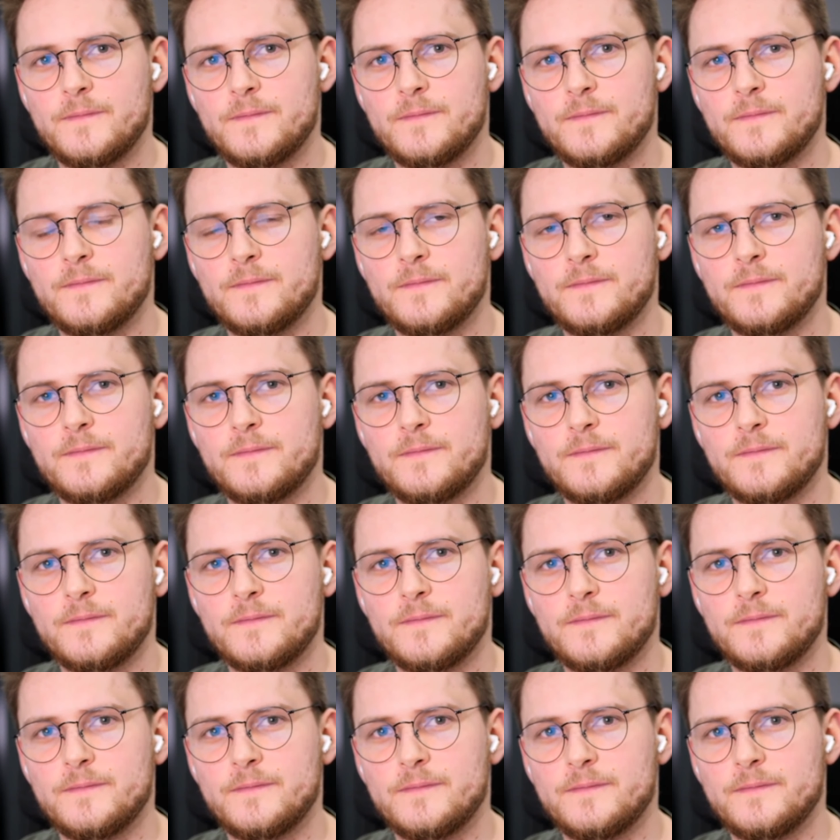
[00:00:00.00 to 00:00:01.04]

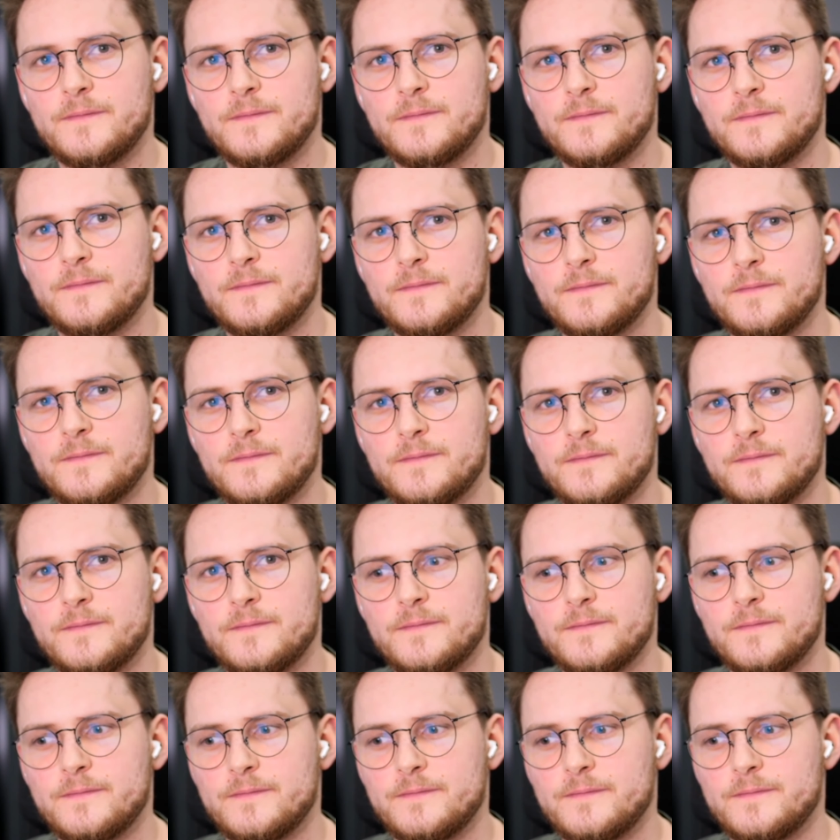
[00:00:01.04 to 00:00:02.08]

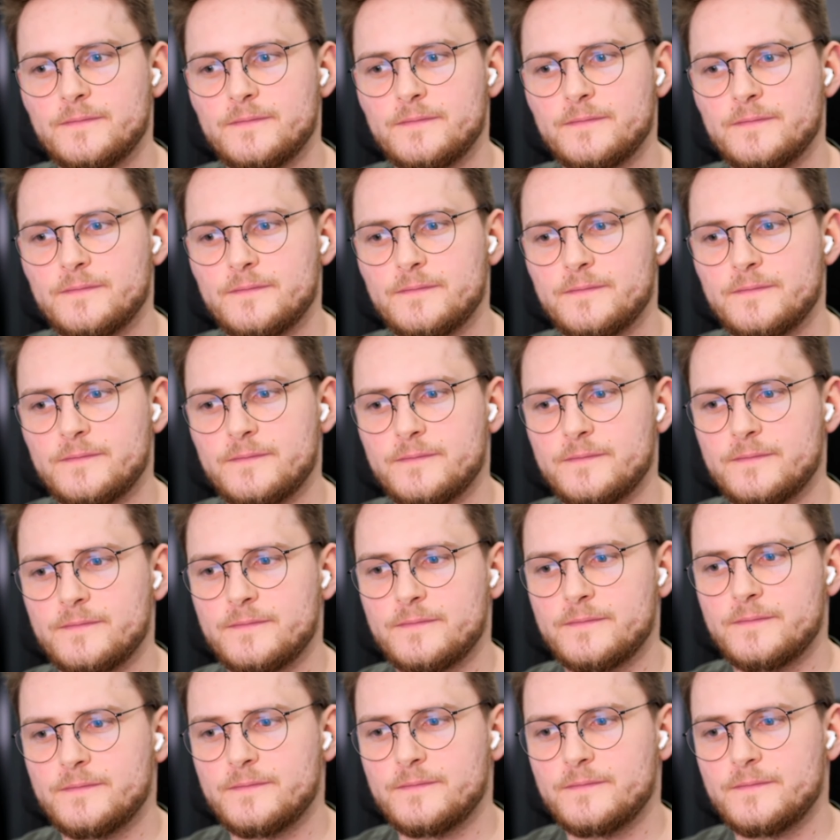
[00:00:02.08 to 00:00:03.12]

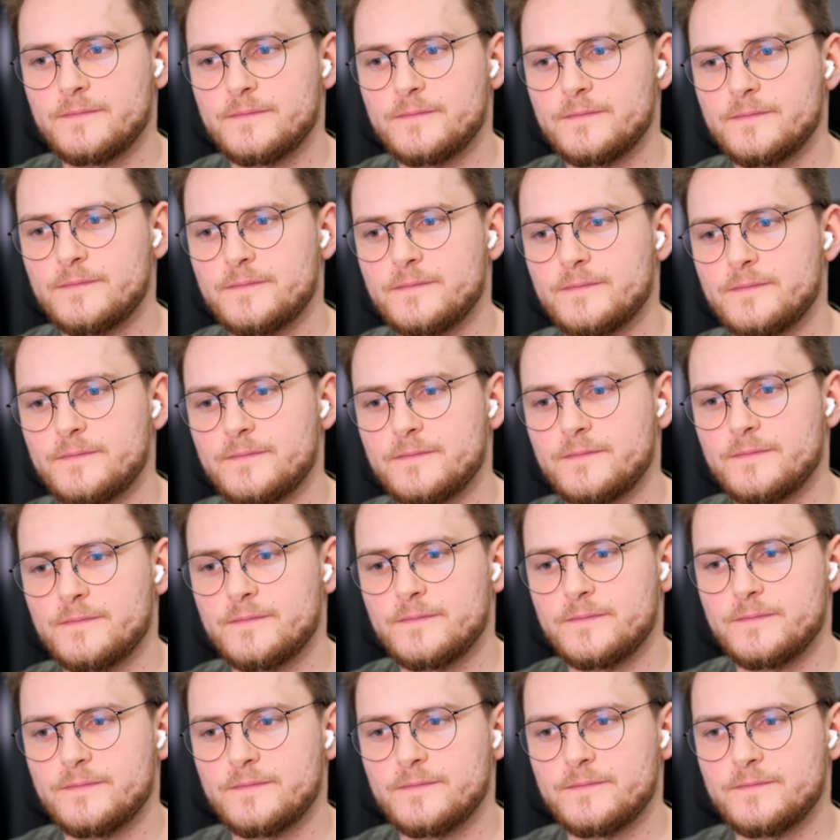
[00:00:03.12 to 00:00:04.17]

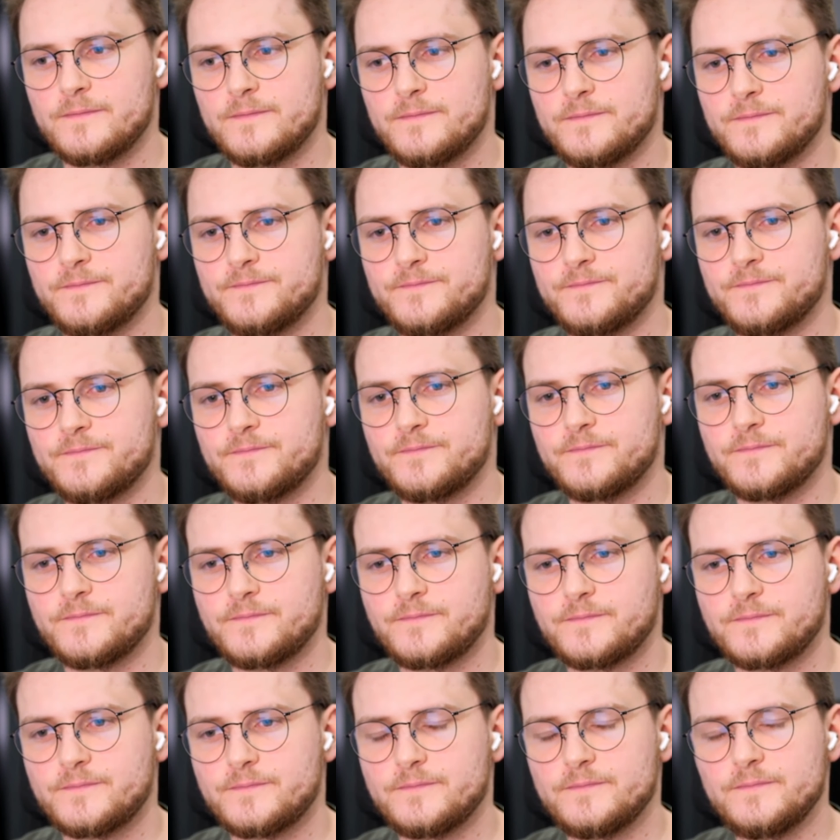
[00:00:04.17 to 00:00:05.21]

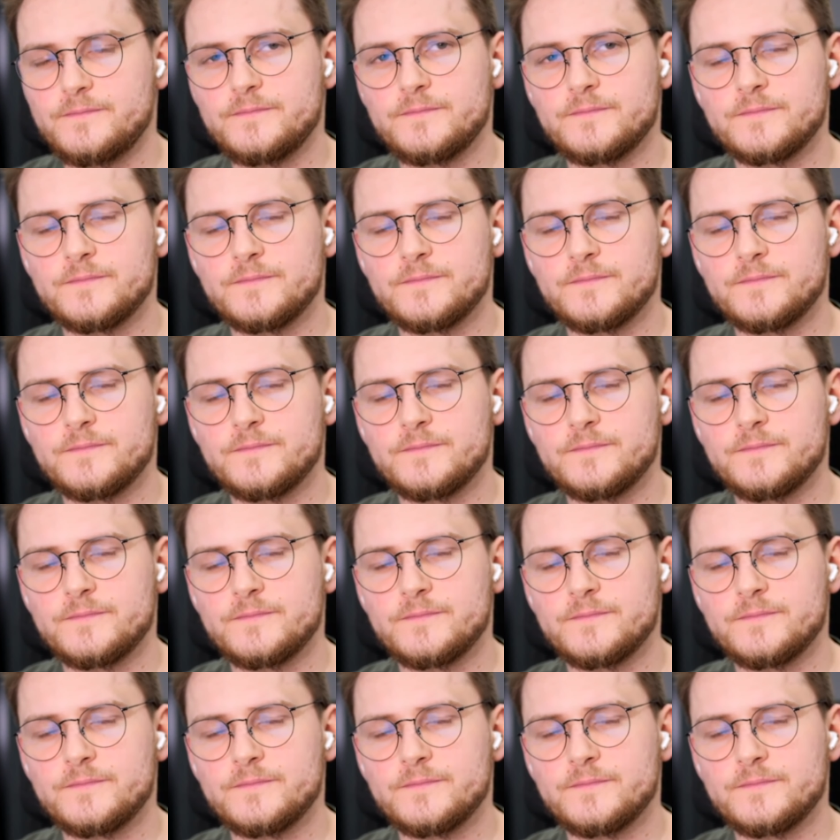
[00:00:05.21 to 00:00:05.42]
This person isn't speaking.